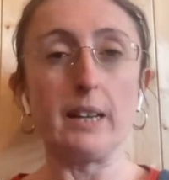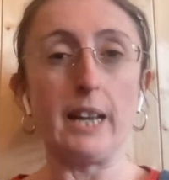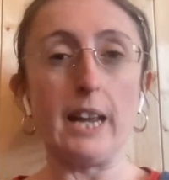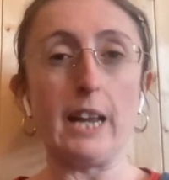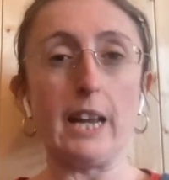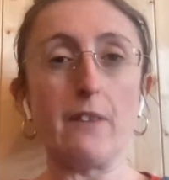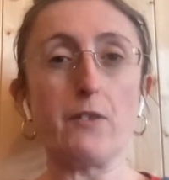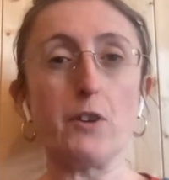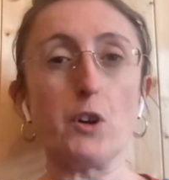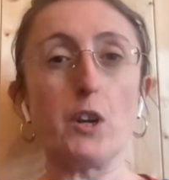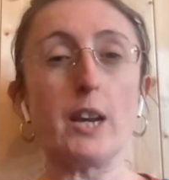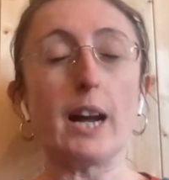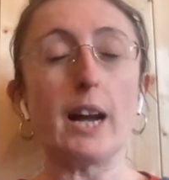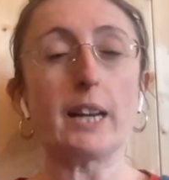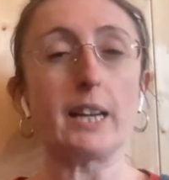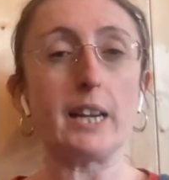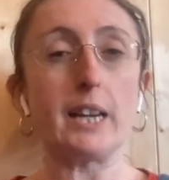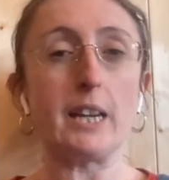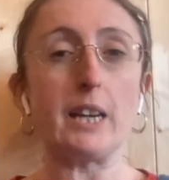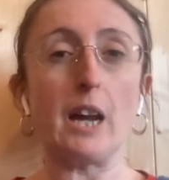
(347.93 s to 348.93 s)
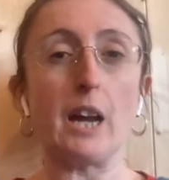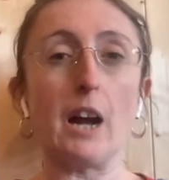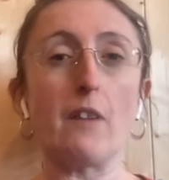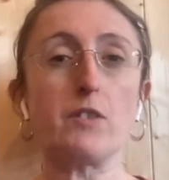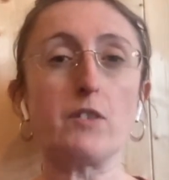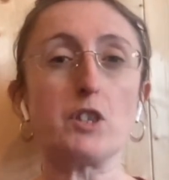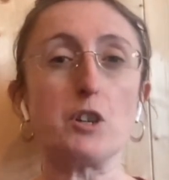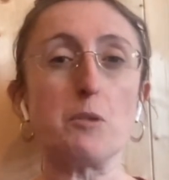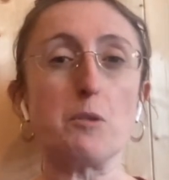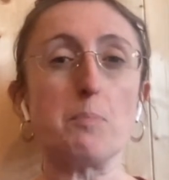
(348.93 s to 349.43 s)
If you're lucky
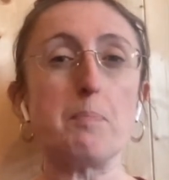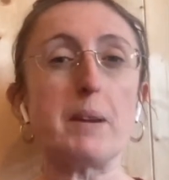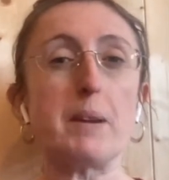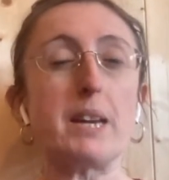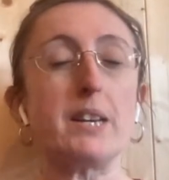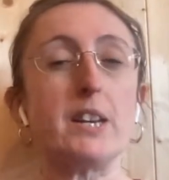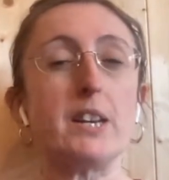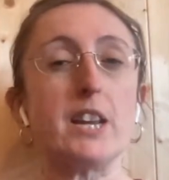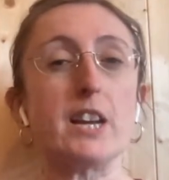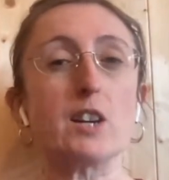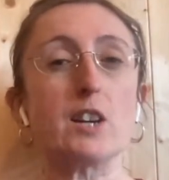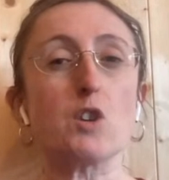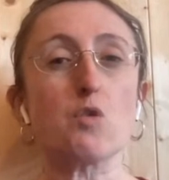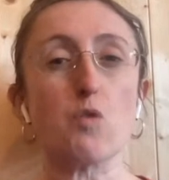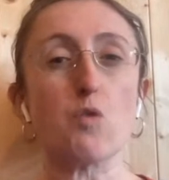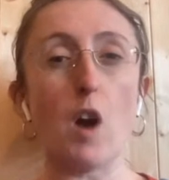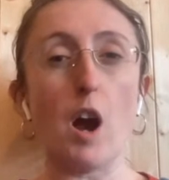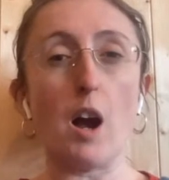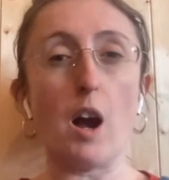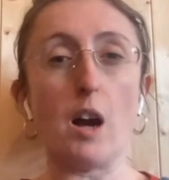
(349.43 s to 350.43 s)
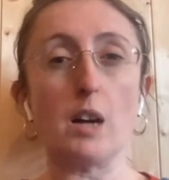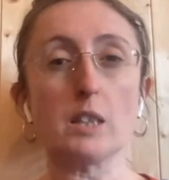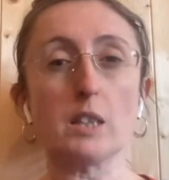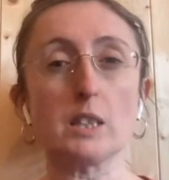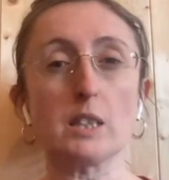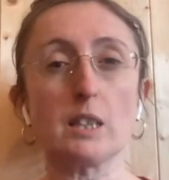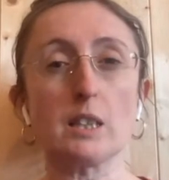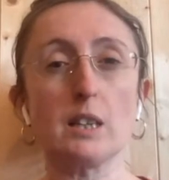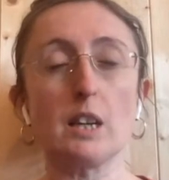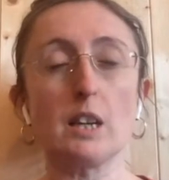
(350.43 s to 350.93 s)
enough to be near grass,
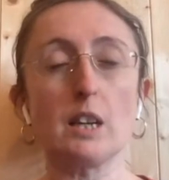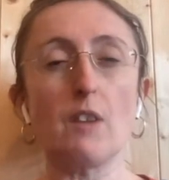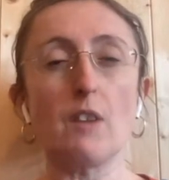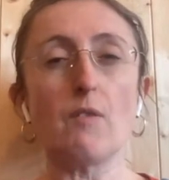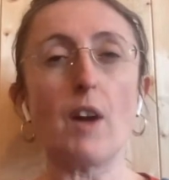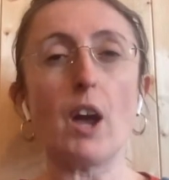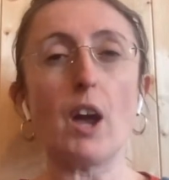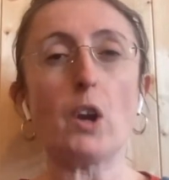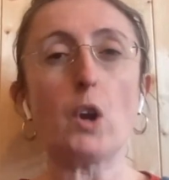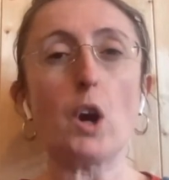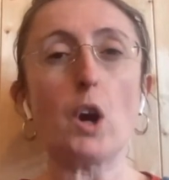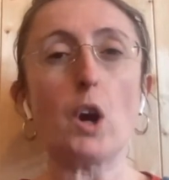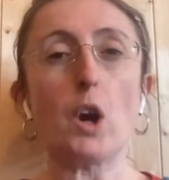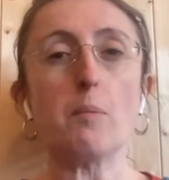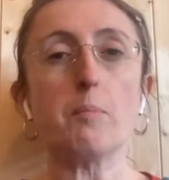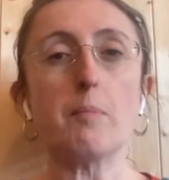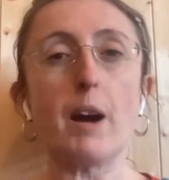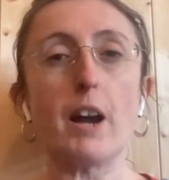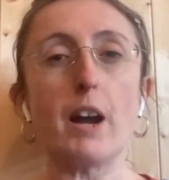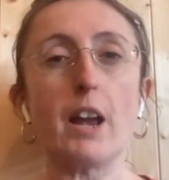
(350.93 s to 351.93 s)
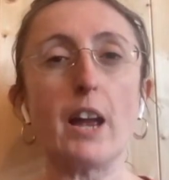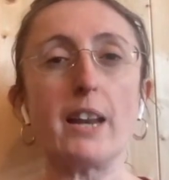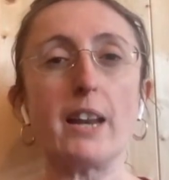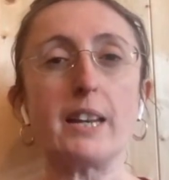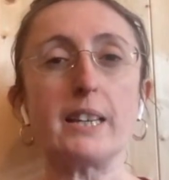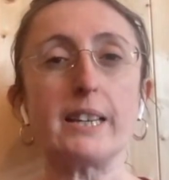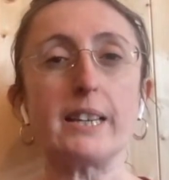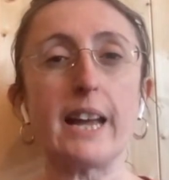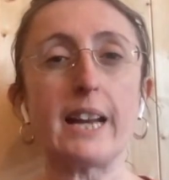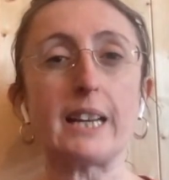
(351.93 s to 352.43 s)
then my
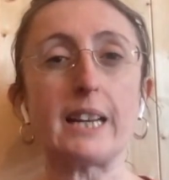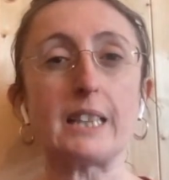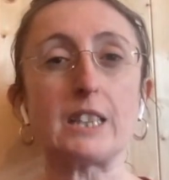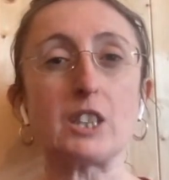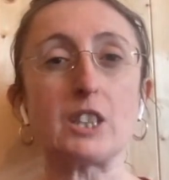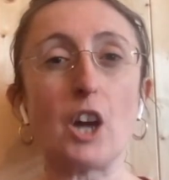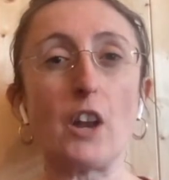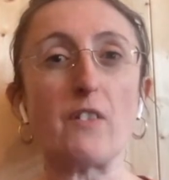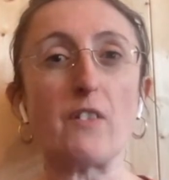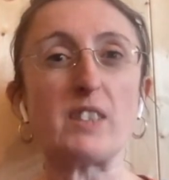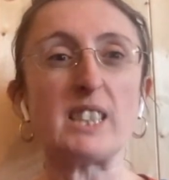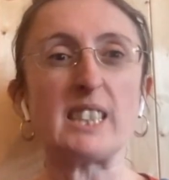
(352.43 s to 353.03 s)
next kind of